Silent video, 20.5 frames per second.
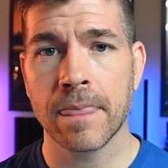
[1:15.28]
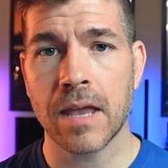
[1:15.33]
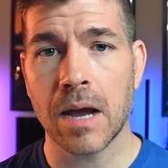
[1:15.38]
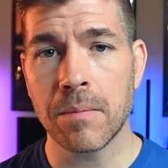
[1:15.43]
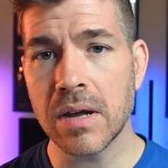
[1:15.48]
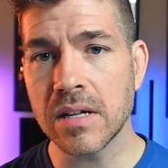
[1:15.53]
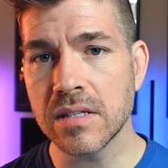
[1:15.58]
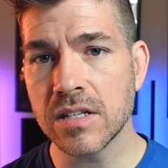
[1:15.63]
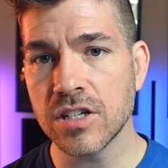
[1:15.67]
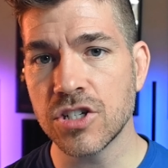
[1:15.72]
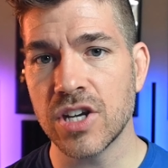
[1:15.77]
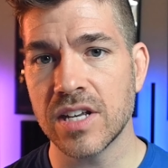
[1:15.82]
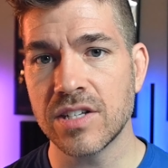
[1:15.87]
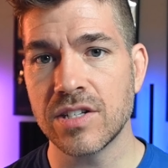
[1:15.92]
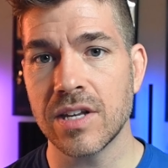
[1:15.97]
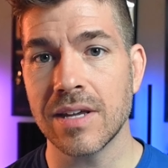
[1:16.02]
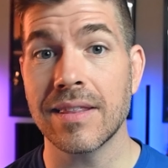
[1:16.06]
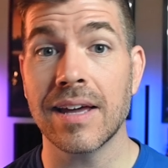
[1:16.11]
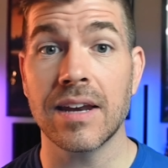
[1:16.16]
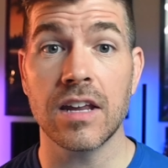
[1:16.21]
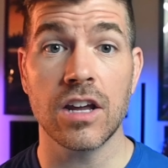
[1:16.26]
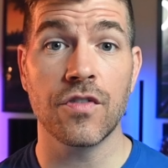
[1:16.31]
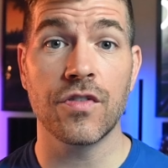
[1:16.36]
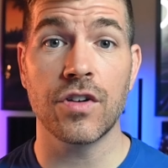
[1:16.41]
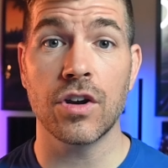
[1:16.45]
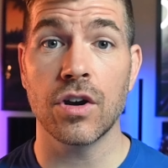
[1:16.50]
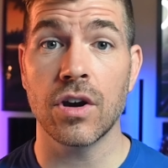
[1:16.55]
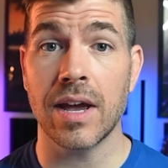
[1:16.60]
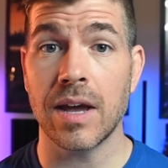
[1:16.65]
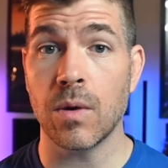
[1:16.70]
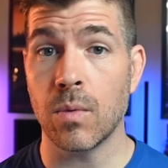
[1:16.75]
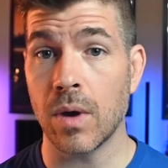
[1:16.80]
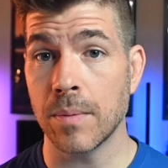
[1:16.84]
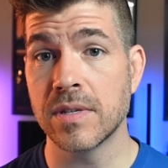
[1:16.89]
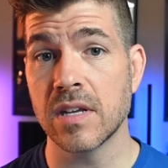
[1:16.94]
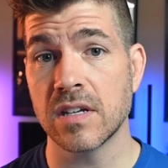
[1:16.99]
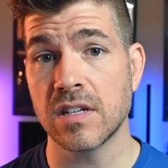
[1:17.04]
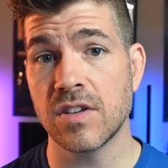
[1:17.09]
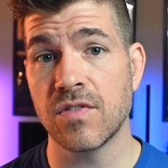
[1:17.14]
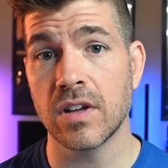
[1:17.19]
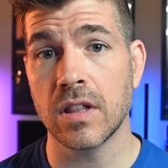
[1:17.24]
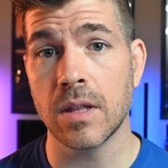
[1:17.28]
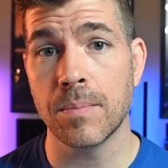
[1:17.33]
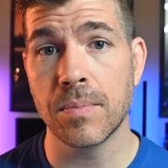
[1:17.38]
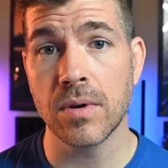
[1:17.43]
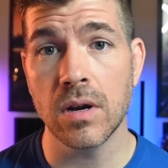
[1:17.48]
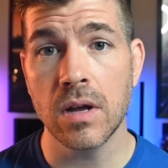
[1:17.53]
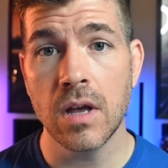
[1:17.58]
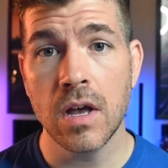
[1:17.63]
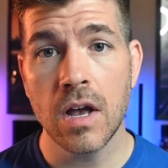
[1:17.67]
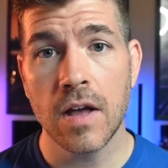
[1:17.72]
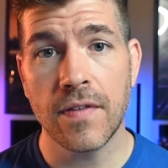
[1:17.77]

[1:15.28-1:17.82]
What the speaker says: I'm not suggesting that if you're a website developer